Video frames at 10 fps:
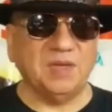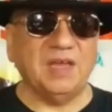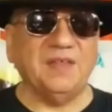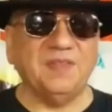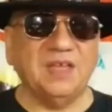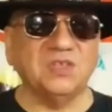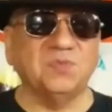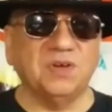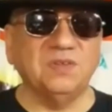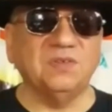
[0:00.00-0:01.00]
And that's
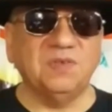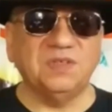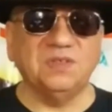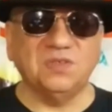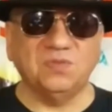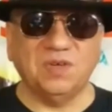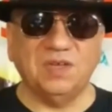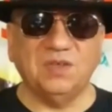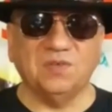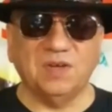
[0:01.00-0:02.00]
one of the reasons why
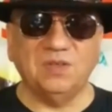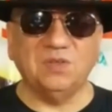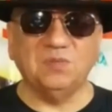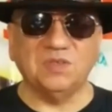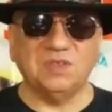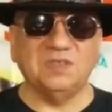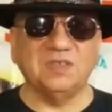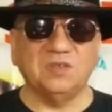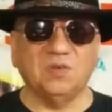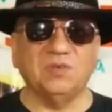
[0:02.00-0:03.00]
you run into machines
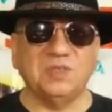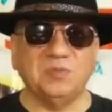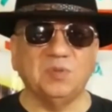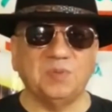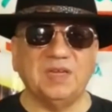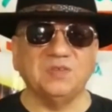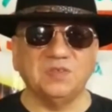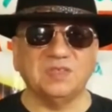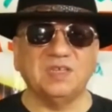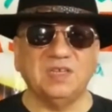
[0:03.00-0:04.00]
that don't seem to pay, as you
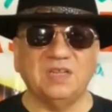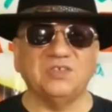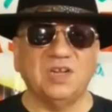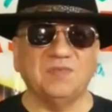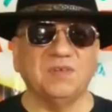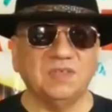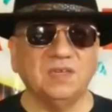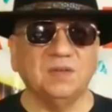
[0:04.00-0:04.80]
said, each and every time.